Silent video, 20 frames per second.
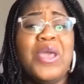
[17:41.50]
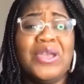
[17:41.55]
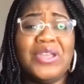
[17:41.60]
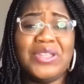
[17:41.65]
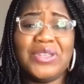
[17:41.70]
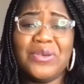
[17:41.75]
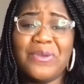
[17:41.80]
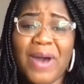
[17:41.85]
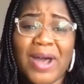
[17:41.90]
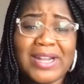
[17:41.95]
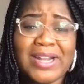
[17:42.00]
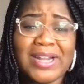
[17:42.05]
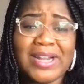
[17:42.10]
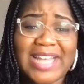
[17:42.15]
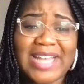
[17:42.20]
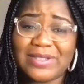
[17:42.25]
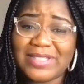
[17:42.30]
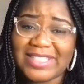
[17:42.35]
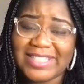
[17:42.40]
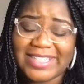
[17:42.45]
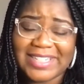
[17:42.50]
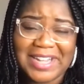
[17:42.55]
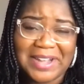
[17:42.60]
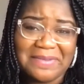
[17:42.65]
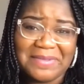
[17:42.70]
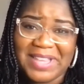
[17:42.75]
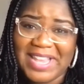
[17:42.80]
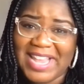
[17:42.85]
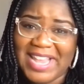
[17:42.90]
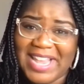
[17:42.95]
You want a toaster?
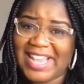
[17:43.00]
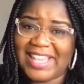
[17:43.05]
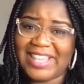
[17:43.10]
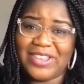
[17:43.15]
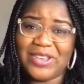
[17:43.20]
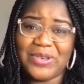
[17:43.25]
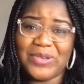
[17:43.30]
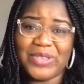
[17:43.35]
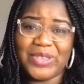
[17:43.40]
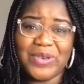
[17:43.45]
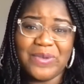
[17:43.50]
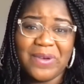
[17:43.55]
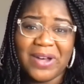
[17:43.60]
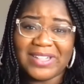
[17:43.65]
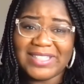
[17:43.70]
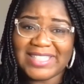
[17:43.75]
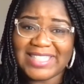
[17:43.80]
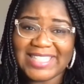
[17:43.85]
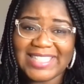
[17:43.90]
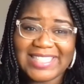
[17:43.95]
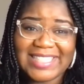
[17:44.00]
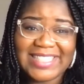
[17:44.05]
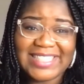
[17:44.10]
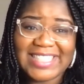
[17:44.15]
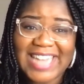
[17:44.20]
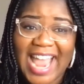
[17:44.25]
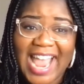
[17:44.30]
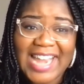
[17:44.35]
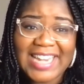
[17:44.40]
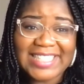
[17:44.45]
Come get it. You you want this
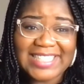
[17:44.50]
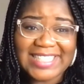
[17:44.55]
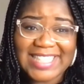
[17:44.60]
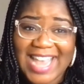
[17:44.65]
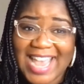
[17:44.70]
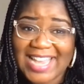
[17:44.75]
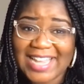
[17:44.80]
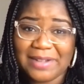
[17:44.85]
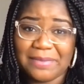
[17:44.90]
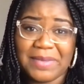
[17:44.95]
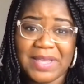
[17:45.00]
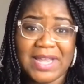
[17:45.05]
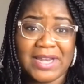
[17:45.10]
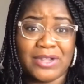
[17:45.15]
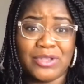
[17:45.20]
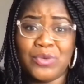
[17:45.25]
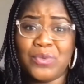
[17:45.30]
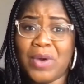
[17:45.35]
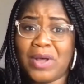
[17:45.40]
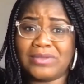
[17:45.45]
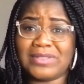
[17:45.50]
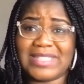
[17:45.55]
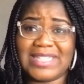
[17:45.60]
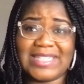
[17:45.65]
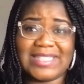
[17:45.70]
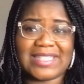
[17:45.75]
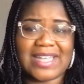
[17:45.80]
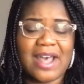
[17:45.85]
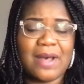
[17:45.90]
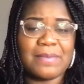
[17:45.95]
china set? Come get it. You want
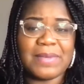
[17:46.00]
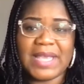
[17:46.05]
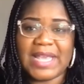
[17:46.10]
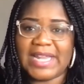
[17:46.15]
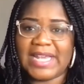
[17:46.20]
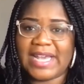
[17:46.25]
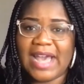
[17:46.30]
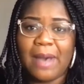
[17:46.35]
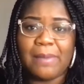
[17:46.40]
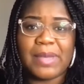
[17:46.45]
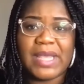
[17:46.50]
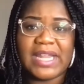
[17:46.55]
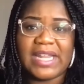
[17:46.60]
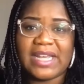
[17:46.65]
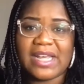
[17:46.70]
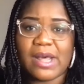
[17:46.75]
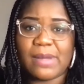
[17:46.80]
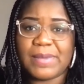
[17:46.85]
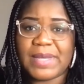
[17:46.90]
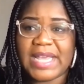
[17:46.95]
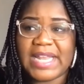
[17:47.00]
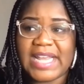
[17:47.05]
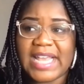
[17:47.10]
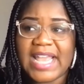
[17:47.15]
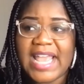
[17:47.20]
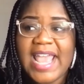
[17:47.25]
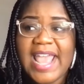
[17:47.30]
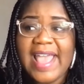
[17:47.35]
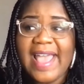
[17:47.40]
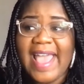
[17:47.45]
this? Come get it. Come get it. Come get it.
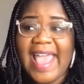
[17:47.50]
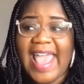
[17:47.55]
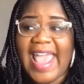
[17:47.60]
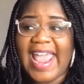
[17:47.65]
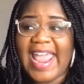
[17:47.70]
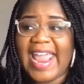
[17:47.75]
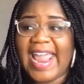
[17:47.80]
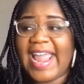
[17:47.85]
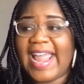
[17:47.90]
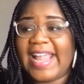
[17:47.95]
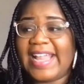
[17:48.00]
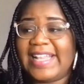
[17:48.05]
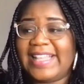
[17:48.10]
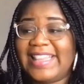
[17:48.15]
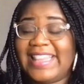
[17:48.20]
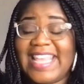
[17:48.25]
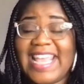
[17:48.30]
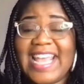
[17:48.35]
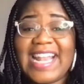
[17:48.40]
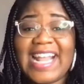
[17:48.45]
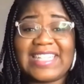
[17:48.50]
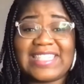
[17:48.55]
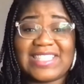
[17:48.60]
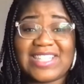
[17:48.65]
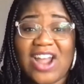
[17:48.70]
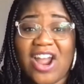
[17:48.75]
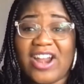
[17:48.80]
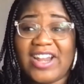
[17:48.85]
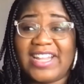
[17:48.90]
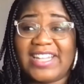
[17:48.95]
And then I
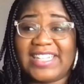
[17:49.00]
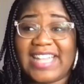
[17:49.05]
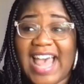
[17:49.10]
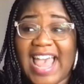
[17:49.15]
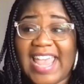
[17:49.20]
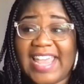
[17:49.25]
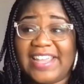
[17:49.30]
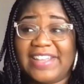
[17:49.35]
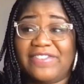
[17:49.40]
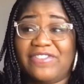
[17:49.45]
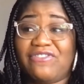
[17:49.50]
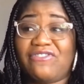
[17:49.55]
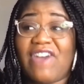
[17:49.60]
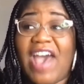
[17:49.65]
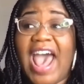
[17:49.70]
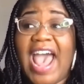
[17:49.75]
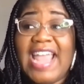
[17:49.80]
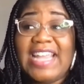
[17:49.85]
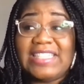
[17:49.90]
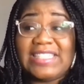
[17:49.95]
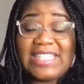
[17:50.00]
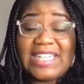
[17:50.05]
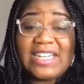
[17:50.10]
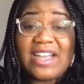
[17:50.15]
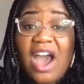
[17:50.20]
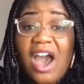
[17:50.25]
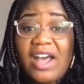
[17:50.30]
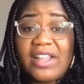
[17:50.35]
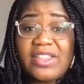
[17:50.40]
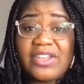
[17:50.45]
started like finding
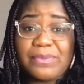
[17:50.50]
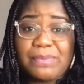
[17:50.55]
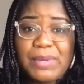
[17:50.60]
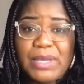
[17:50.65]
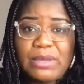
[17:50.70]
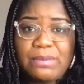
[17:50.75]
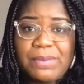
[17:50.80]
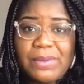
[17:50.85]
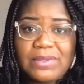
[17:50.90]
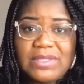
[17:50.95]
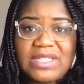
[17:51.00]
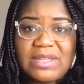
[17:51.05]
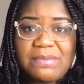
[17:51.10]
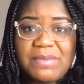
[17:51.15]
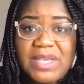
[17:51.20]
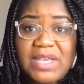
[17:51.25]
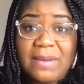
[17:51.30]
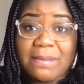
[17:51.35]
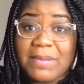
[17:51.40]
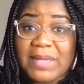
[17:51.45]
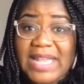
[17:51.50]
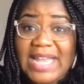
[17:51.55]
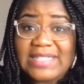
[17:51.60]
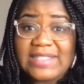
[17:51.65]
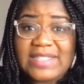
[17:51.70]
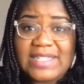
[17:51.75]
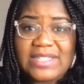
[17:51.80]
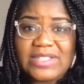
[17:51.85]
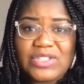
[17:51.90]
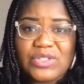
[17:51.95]
other people to be a
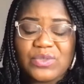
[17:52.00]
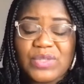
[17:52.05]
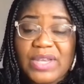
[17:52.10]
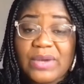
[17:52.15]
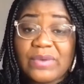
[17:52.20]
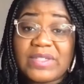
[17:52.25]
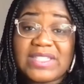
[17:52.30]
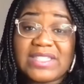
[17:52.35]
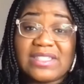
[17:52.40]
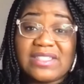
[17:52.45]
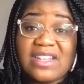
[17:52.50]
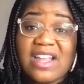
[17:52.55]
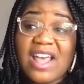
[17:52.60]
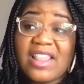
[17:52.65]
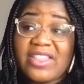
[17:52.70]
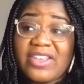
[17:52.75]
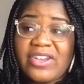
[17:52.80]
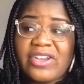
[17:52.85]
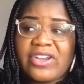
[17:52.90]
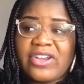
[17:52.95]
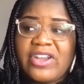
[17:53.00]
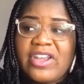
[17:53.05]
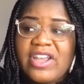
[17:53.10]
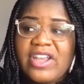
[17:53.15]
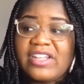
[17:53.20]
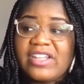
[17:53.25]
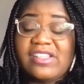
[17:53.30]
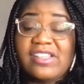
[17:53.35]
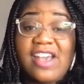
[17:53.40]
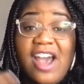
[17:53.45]
blessing to. There was another
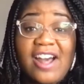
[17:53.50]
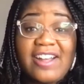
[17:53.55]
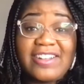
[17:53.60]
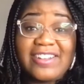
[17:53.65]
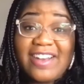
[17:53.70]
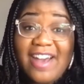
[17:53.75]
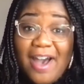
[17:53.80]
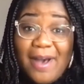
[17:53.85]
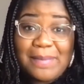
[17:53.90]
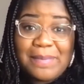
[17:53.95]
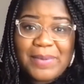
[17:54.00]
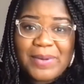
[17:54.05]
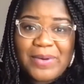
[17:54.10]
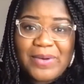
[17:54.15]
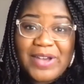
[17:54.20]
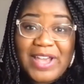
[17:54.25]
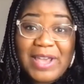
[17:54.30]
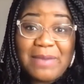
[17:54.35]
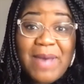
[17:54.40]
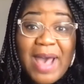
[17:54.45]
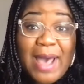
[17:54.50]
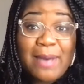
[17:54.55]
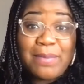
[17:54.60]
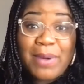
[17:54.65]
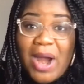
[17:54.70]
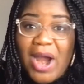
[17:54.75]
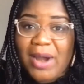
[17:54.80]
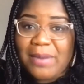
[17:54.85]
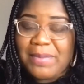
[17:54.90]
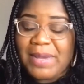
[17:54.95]
young couple in my
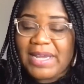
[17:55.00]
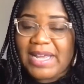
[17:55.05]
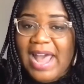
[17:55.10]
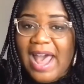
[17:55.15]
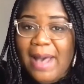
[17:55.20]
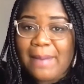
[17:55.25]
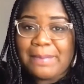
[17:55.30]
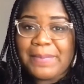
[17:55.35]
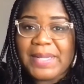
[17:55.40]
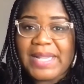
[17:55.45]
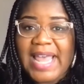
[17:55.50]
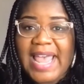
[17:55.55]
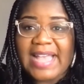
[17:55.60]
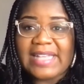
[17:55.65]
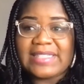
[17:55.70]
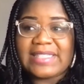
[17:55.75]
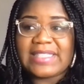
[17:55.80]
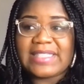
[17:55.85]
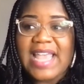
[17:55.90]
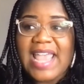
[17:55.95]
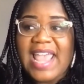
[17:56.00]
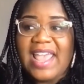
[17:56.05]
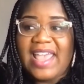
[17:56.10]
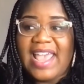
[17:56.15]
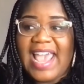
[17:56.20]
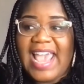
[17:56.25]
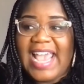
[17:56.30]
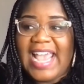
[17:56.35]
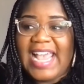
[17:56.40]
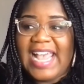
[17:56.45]
apartment complex
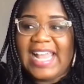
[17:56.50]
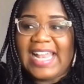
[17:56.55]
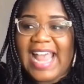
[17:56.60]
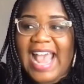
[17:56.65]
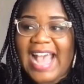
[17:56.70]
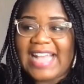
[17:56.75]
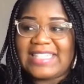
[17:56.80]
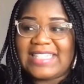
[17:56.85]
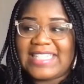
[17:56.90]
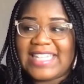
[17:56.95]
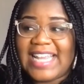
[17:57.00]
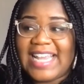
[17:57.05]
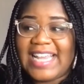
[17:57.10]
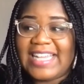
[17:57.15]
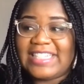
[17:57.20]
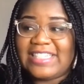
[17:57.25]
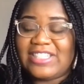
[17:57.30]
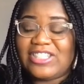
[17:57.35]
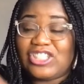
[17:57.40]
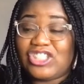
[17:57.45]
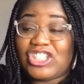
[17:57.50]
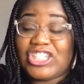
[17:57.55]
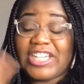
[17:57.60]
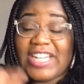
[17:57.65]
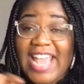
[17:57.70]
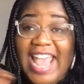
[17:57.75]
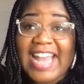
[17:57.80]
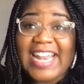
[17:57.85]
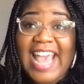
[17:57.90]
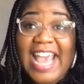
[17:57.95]
and I said she
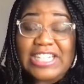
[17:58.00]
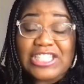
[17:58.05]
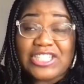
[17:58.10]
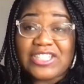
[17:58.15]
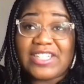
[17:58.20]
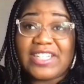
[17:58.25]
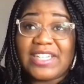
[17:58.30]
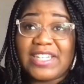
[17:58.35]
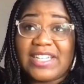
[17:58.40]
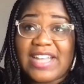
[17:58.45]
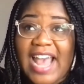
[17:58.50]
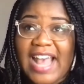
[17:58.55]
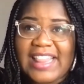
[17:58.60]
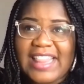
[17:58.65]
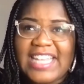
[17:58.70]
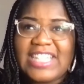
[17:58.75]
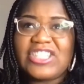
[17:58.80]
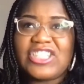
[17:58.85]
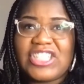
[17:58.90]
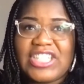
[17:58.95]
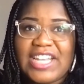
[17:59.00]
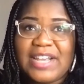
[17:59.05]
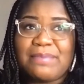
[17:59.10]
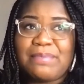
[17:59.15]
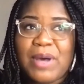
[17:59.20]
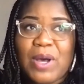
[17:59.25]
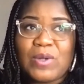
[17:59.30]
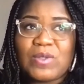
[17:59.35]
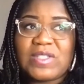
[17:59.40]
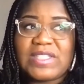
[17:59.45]
had actually I think she had
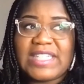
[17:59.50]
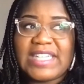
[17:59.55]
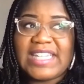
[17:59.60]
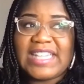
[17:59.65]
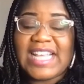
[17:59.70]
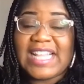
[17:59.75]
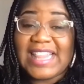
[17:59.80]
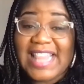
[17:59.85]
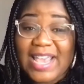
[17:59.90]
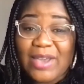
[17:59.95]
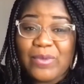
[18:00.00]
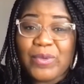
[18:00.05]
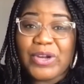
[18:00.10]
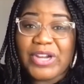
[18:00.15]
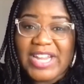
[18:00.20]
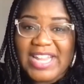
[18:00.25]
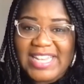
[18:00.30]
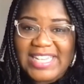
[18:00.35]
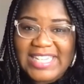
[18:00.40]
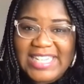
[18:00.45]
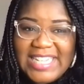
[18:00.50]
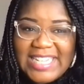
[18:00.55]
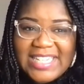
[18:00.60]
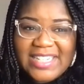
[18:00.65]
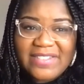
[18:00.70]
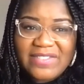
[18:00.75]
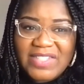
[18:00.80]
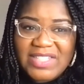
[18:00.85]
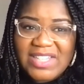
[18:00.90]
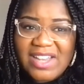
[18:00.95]
posted that they were in need
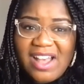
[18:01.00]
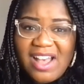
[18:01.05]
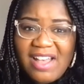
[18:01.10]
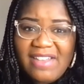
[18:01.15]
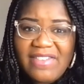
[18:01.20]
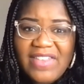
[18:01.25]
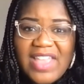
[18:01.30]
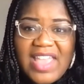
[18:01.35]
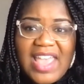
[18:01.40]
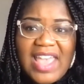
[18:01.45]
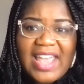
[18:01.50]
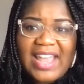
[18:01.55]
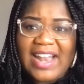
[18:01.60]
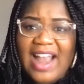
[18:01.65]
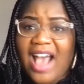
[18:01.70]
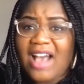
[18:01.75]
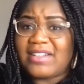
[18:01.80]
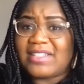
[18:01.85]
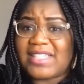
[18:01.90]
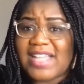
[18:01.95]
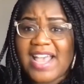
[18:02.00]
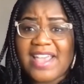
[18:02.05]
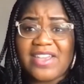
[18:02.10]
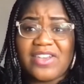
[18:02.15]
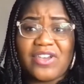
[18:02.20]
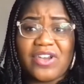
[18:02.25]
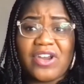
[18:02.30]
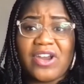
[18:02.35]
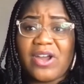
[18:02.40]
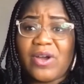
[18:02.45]
of stuff and I was like,
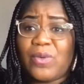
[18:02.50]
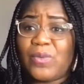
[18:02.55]
"Girl,